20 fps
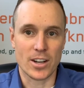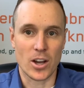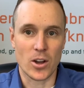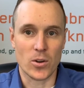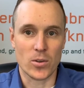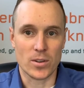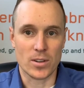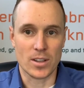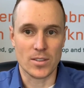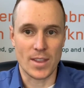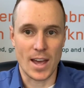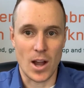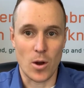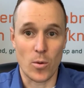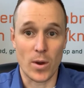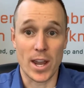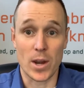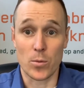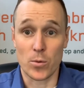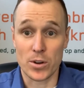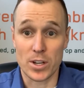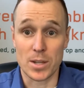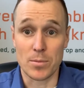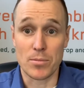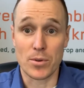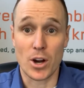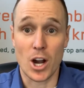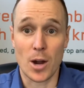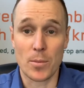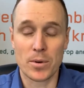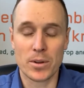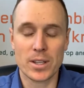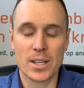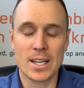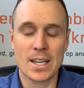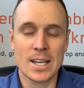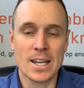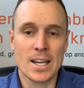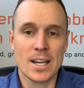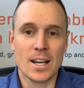out in that way and working
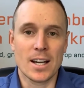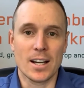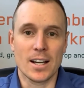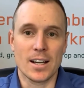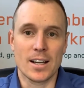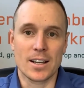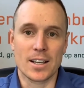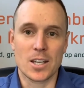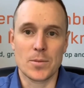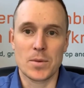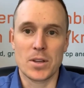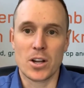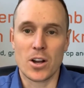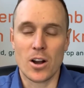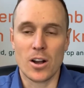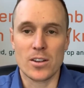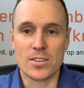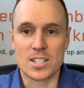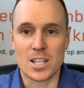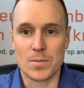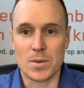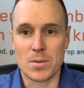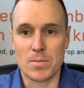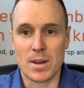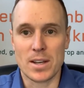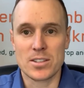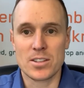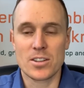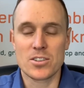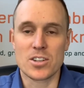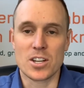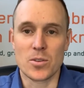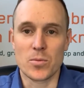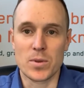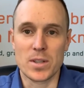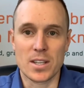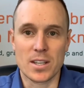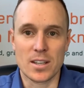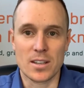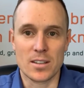properly, uh, give me a call, send me a message, and
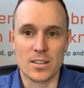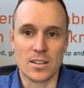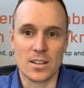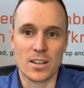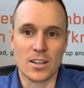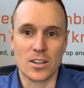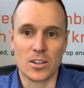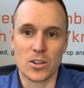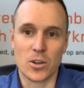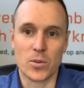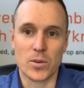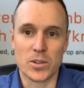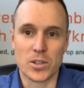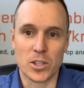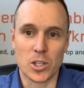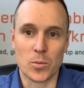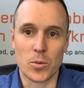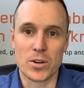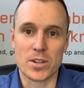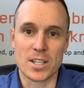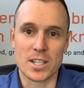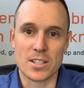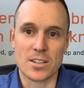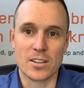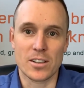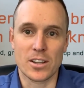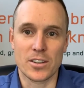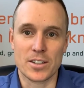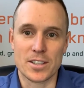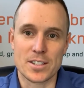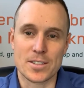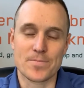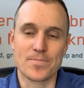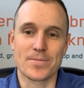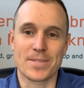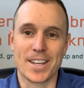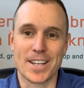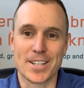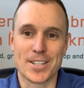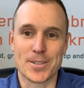we can uh, go into a little more detail on this.
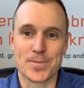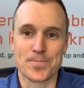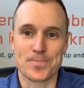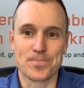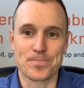Thanks.